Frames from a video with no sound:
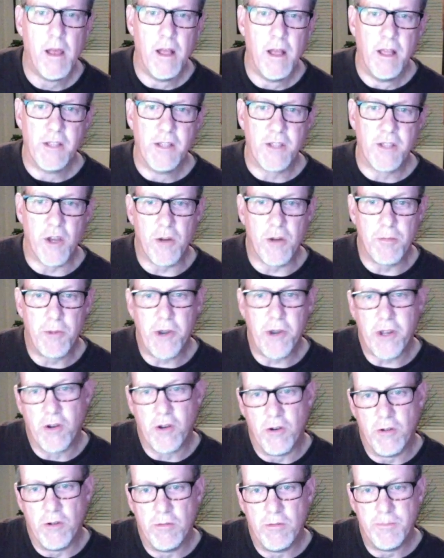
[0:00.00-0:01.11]
So pretty
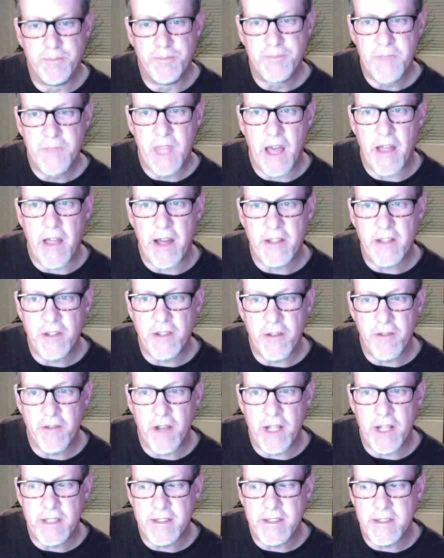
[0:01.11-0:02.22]
cool. That's
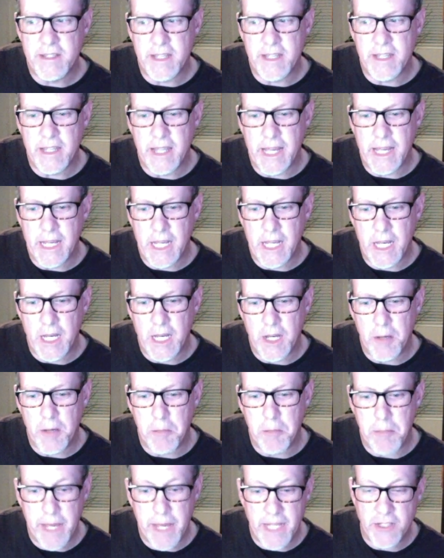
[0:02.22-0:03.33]
in like a
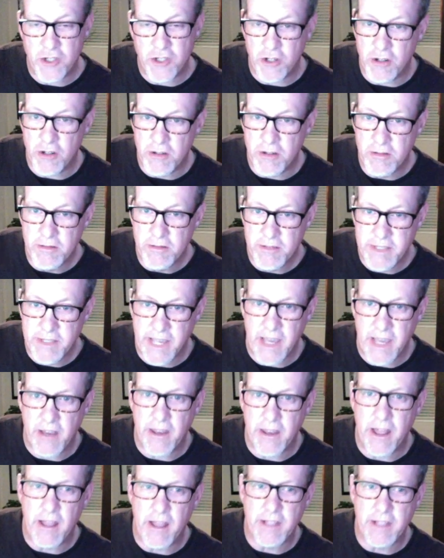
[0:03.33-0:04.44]
major scale.
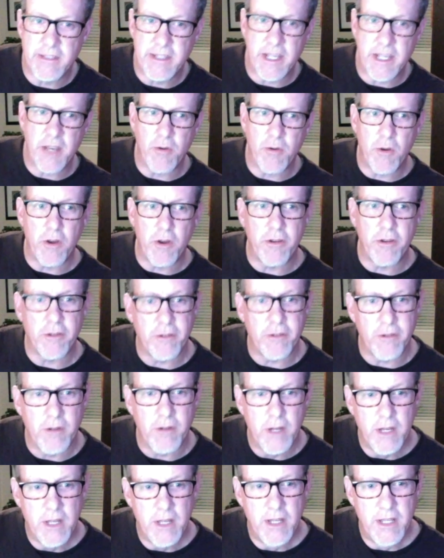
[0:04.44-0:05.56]
Now let's say you want to do
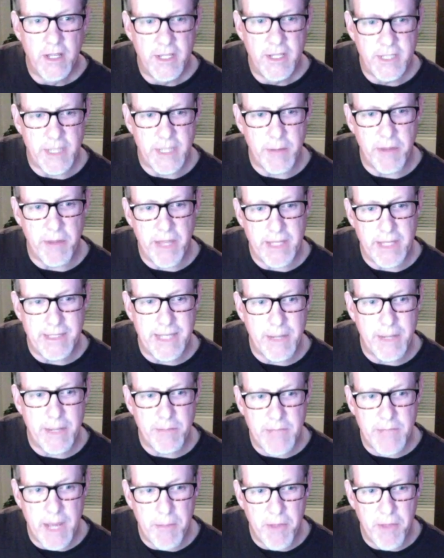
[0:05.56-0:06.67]
some of that same
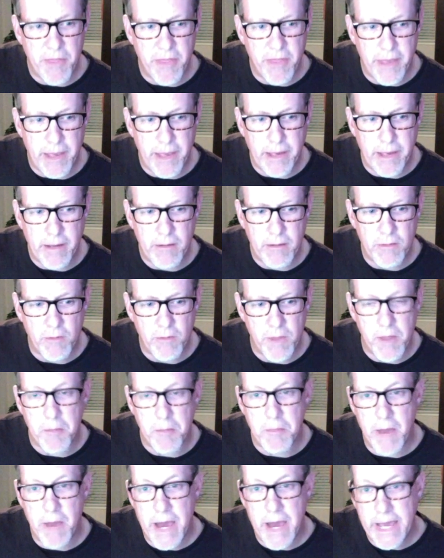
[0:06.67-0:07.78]
type of thing with a
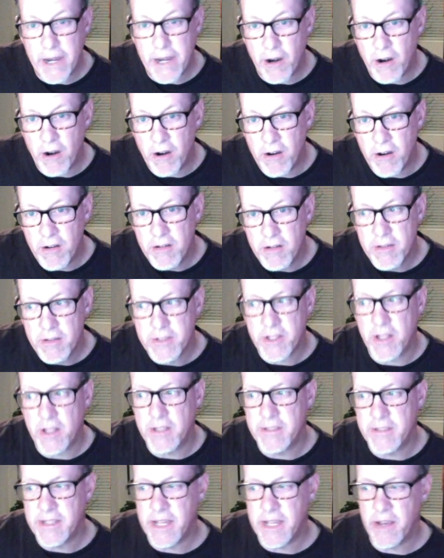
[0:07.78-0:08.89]
minor. So
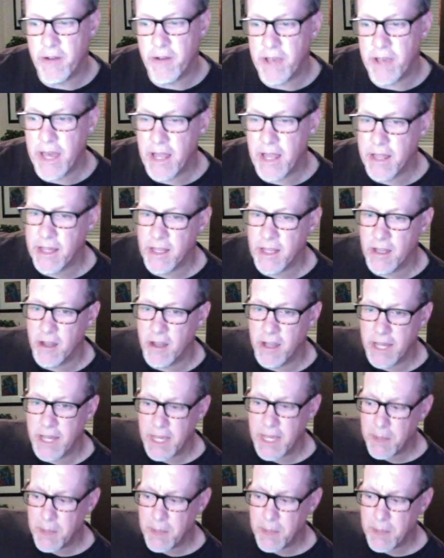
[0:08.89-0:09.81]
let's say we got like a little A